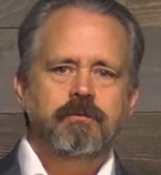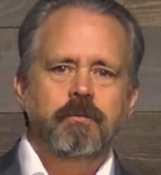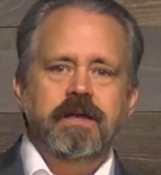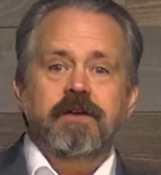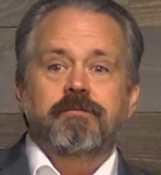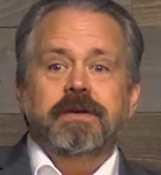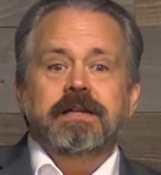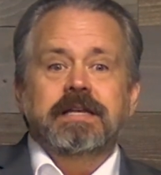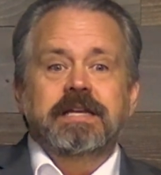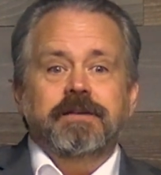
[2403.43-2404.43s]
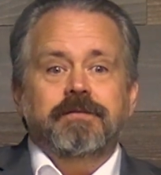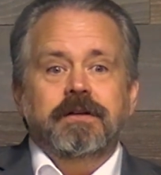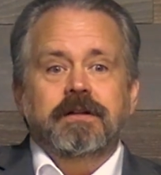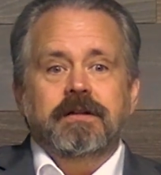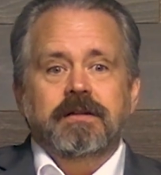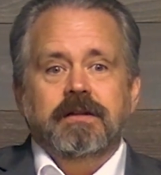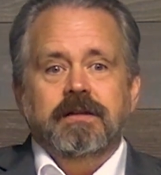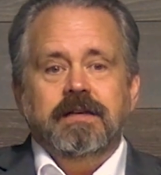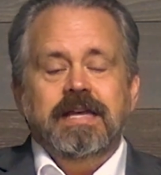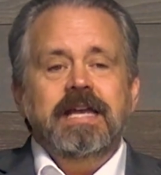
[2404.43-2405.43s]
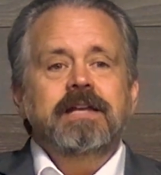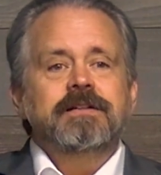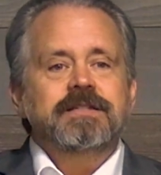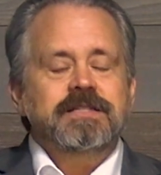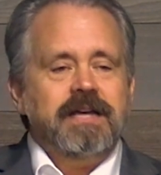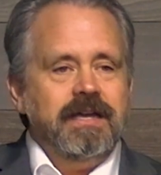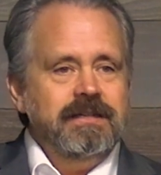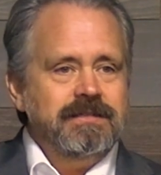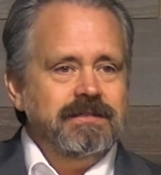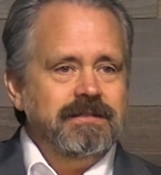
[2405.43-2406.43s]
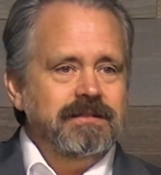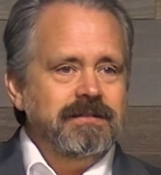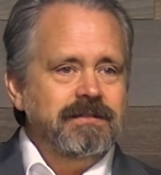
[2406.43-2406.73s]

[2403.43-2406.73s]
we have been given insight